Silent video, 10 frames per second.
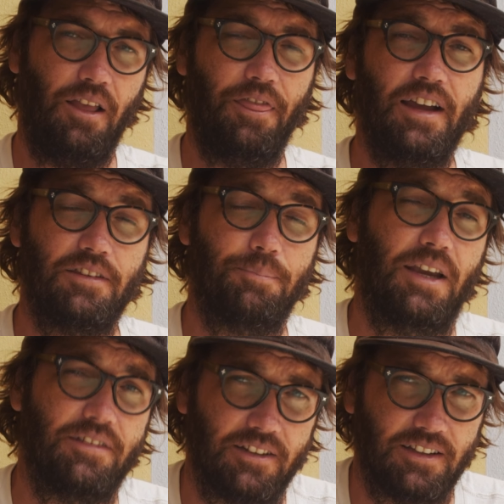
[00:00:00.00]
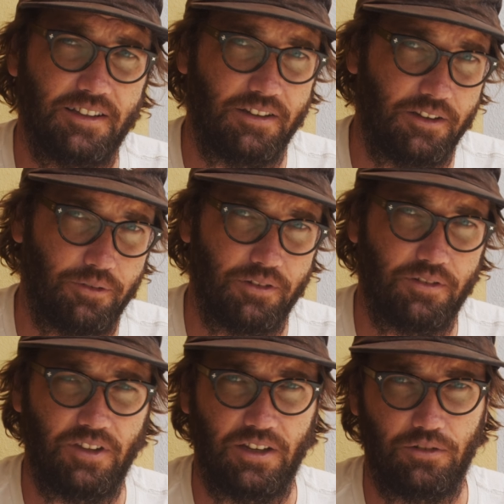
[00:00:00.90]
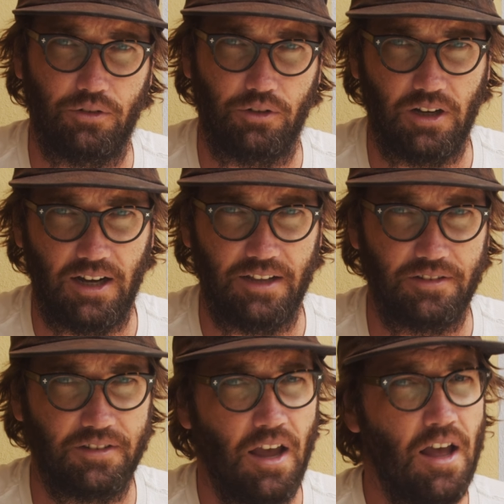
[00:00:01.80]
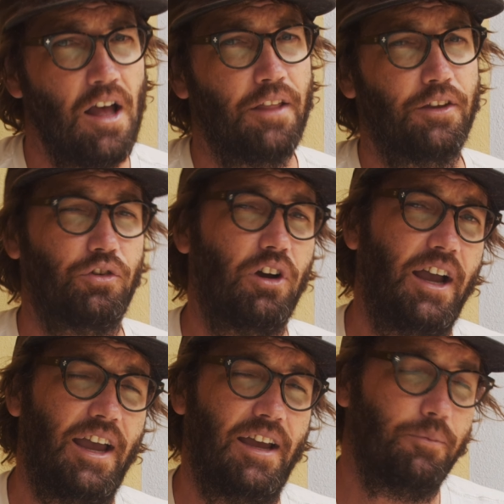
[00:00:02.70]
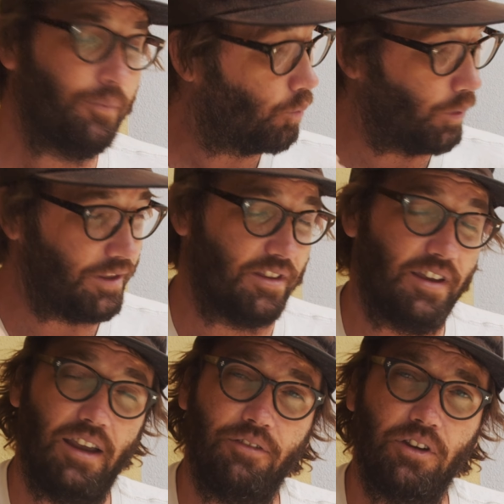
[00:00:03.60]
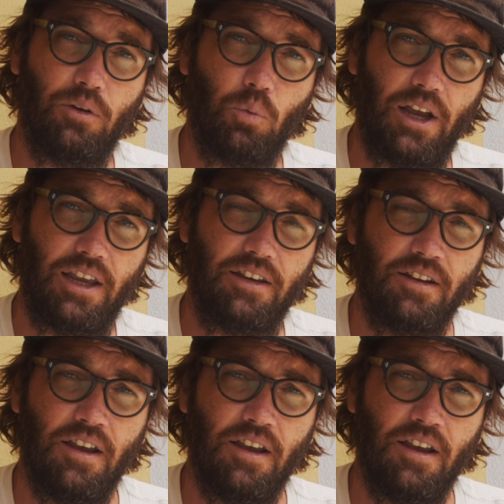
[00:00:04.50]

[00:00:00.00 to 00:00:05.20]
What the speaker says: That's basically the difference of these two kites. The Triad, with its heavier weight,